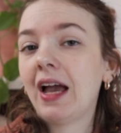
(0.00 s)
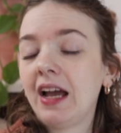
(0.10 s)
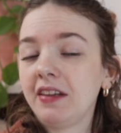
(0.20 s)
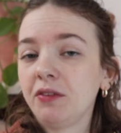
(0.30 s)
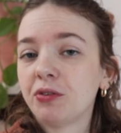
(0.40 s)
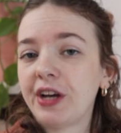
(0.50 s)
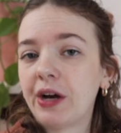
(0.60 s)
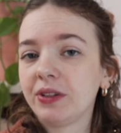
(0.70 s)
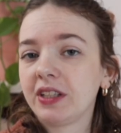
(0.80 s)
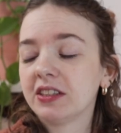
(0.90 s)
I think for
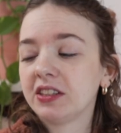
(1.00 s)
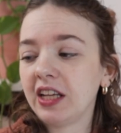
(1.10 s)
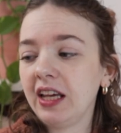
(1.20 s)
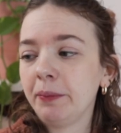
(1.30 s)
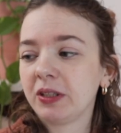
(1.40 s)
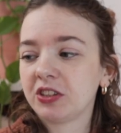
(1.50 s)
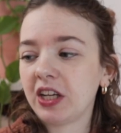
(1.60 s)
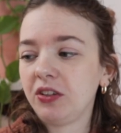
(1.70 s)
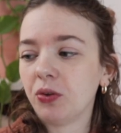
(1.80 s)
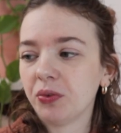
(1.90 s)
now it can stay because
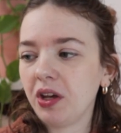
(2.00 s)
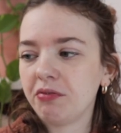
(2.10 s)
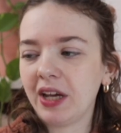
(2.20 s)
I don't have